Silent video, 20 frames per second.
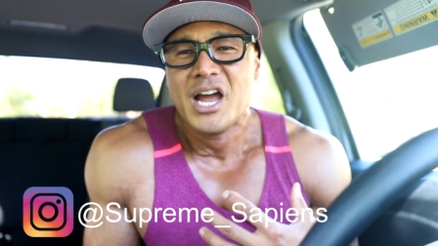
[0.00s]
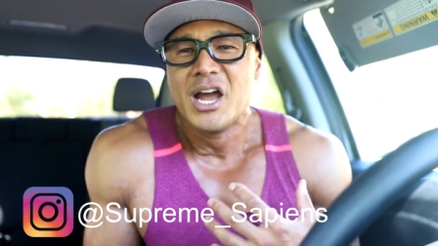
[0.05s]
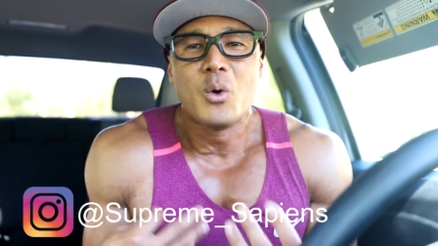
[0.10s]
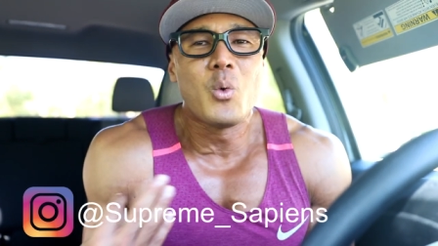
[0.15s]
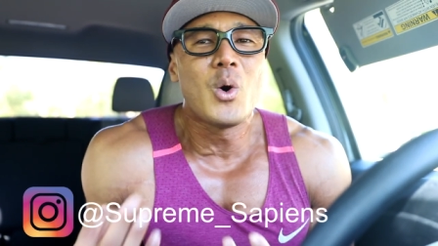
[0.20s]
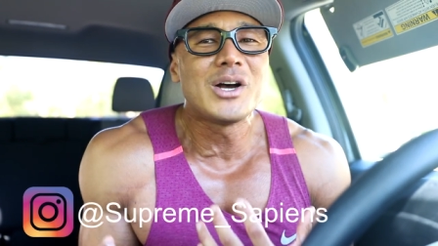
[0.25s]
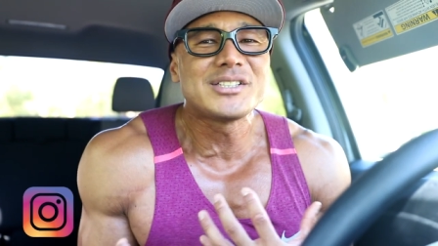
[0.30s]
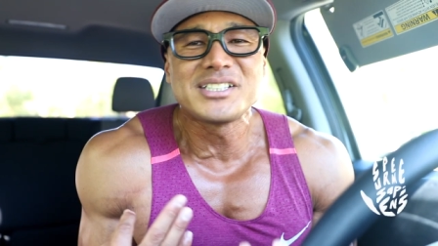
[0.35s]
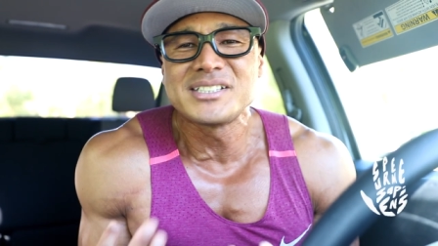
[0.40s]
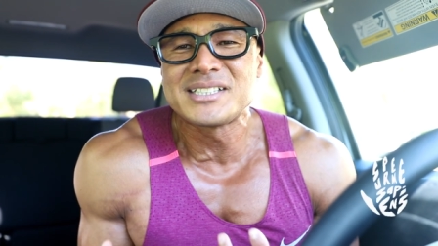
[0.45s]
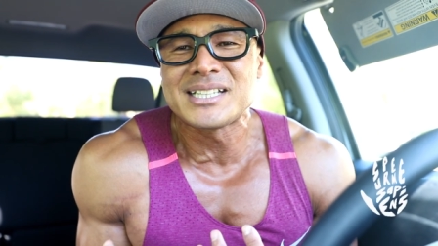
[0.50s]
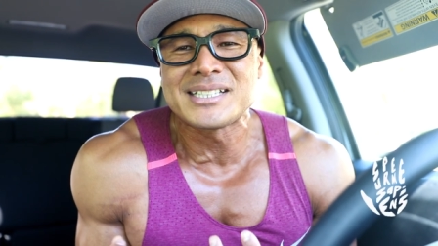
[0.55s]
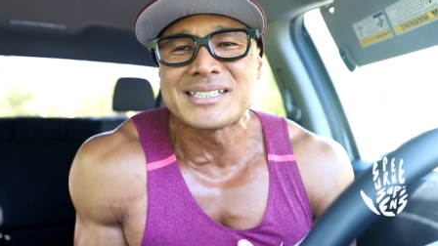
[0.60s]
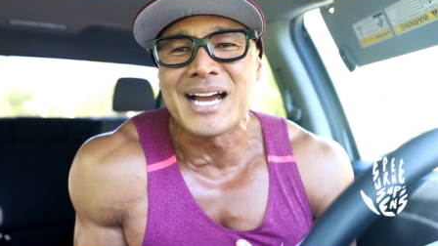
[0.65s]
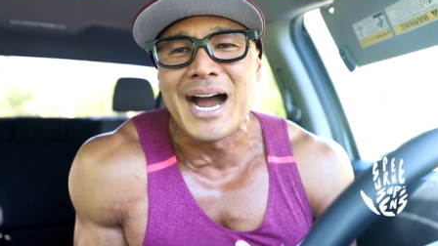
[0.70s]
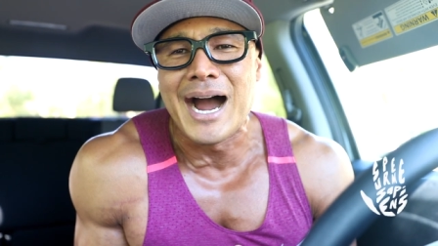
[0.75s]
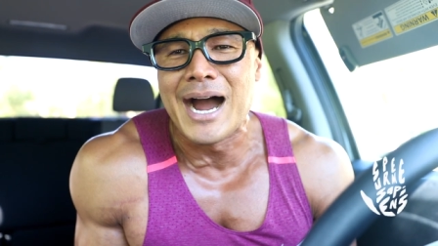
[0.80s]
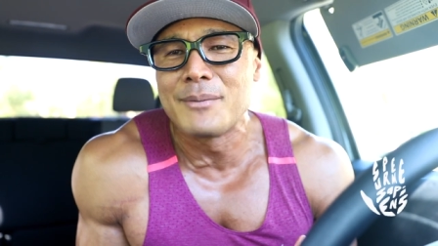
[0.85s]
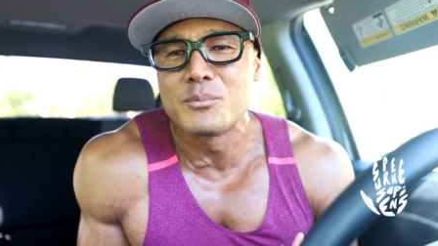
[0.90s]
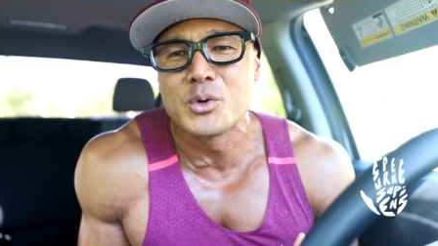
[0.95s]
It wasn't the
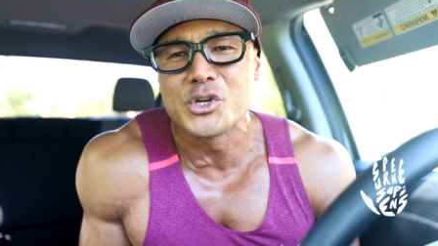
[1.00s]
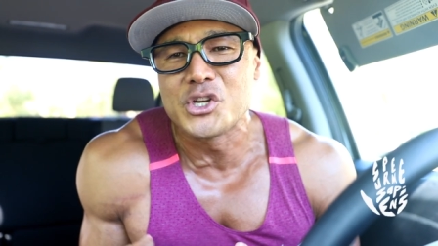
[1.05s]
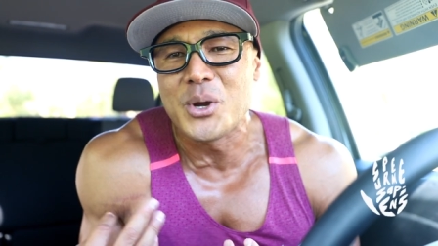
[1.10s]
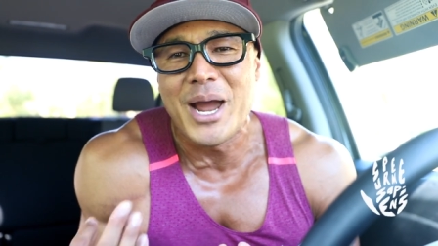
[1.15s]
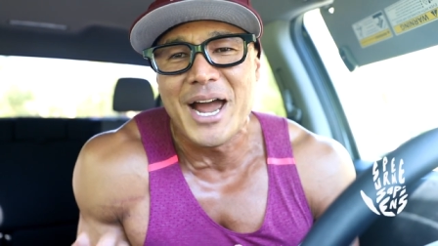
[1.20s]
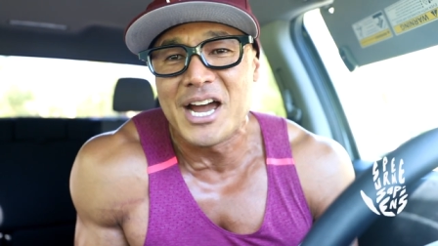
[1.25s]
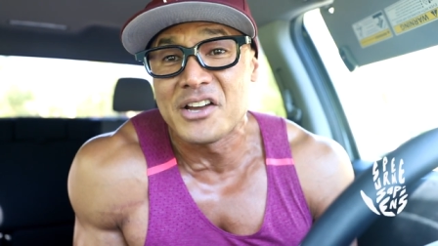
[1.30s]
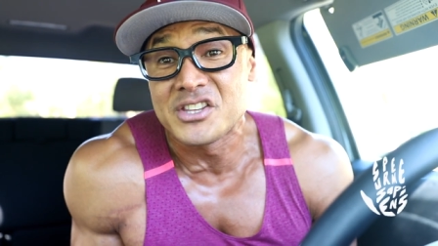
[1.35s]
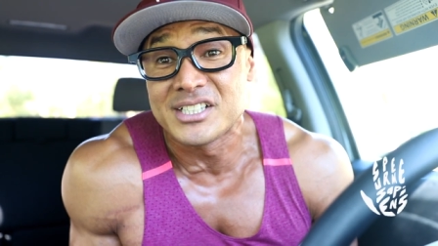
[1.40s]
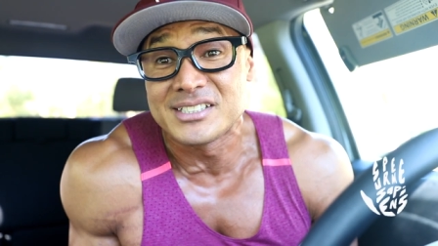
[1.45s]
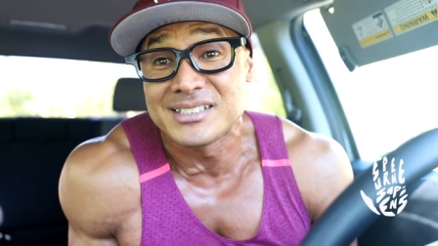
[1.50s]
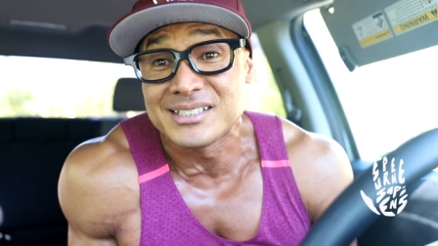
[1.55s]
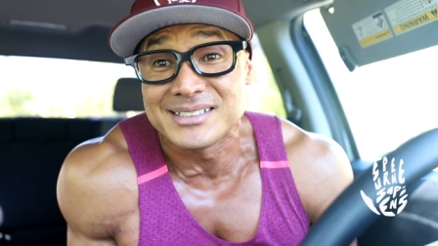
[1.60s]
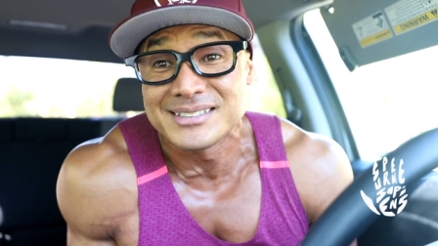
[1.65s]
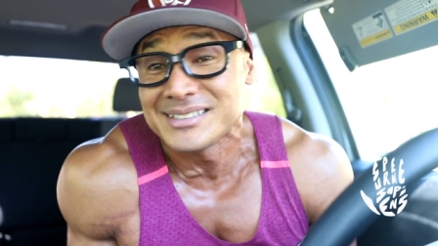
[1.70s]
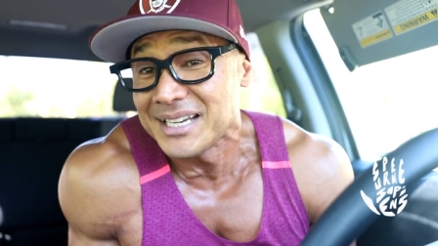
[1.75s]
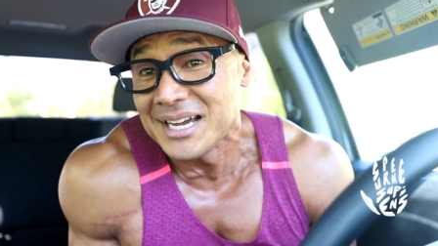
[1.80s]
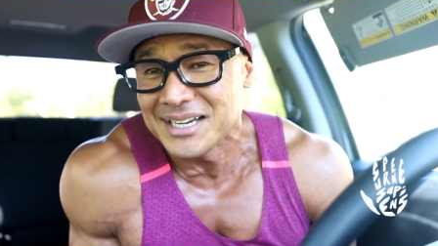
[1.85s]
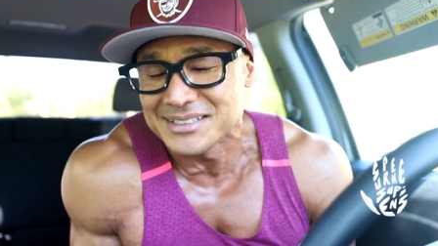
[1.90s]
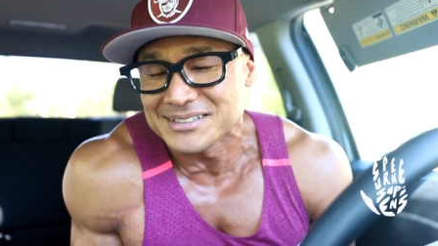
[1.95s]
time when you had the
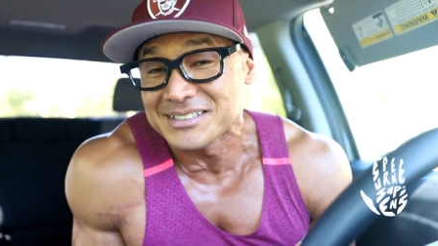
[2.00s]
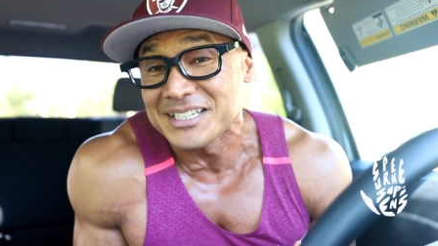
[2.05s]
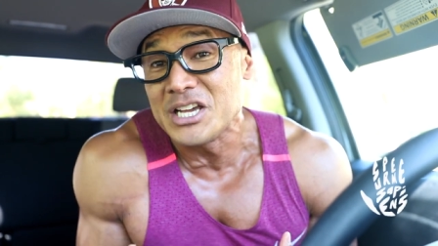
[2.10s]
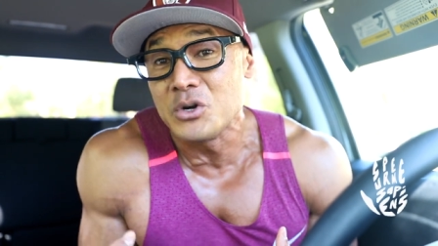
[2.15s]
success,